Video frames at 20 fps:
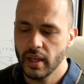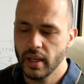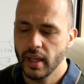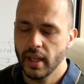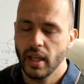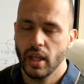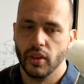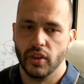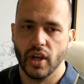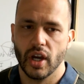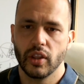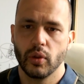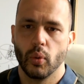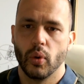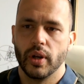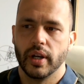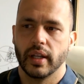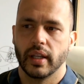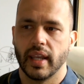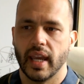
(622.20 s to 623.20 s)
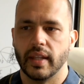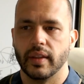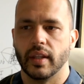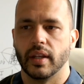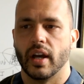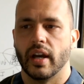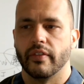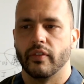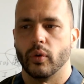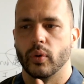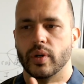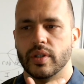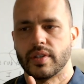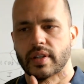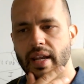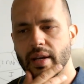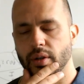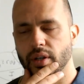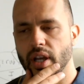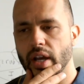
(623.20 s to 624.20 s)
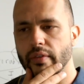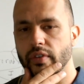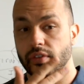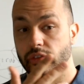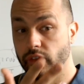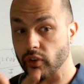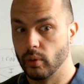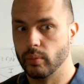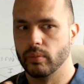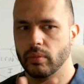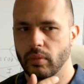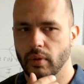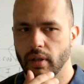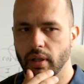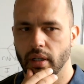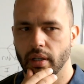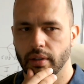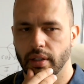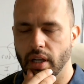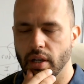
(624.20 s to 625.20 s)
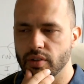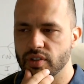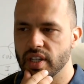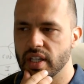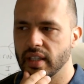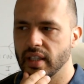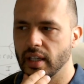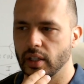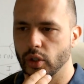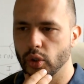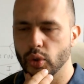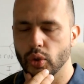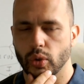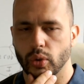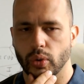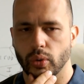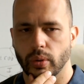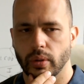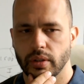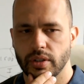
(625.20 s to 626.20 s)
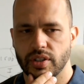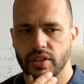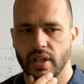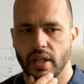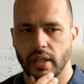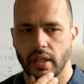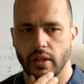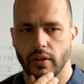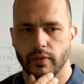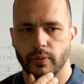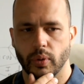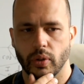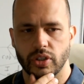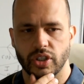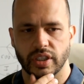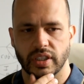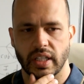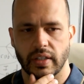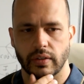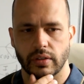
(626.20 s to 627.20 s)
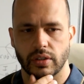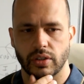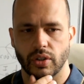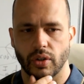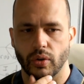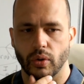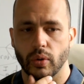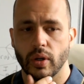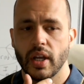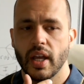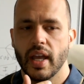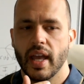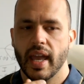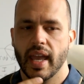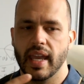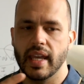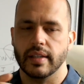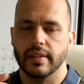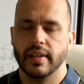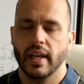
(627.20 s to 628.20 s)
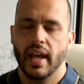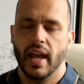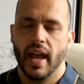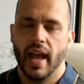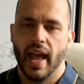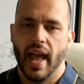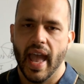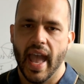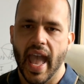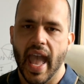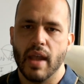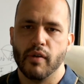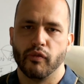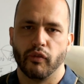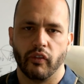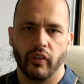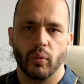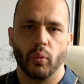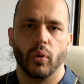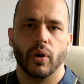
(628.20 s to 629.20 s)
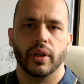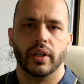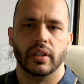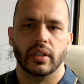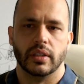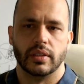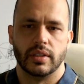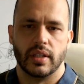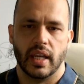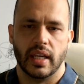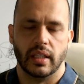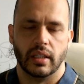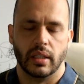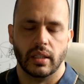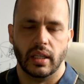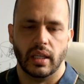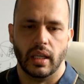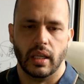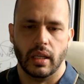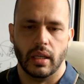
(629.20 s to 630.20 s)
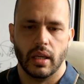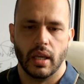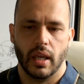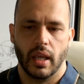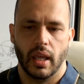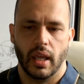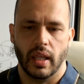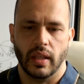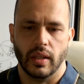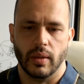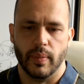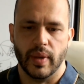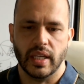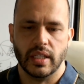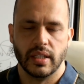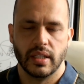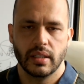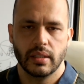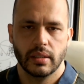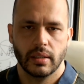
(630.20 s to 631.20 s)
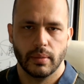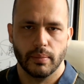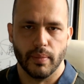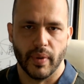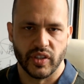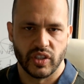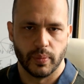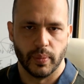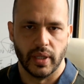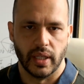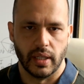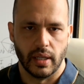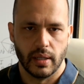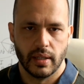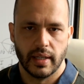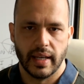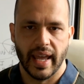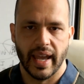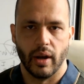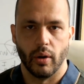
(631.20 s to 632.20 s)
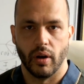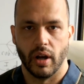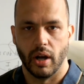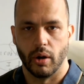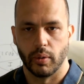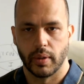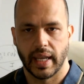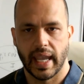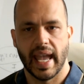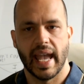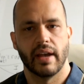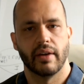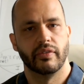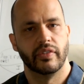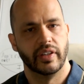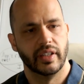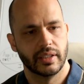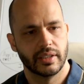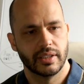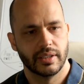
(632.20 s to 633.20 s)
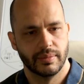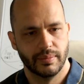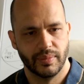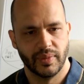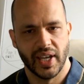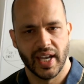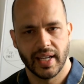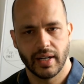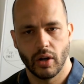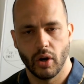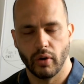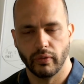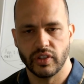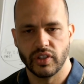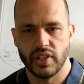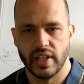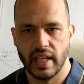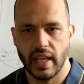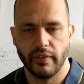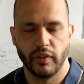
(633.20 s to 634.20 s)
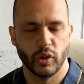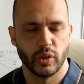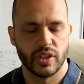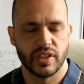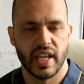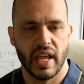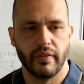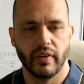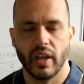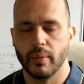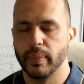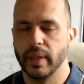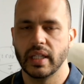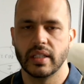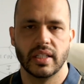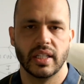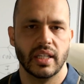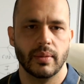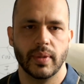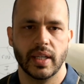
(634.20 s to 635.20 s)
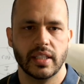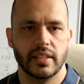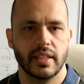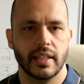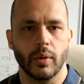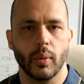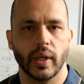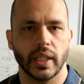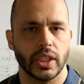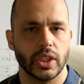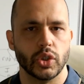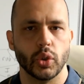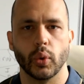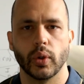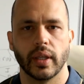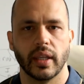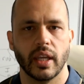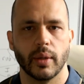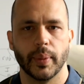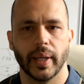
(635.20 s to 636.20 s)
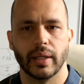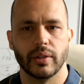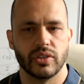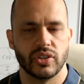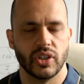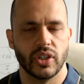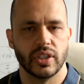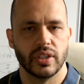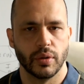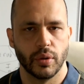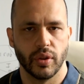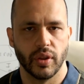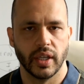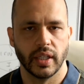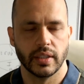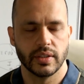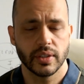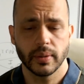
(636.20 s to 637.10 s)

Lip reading: The other one, again, that I've always now covered from seeing that Google study of Project Aristotle, is everyone in the meeting must speak. Now, I'll caveat that, obviously, if you're just having a big team meeting where you're talking about certain things,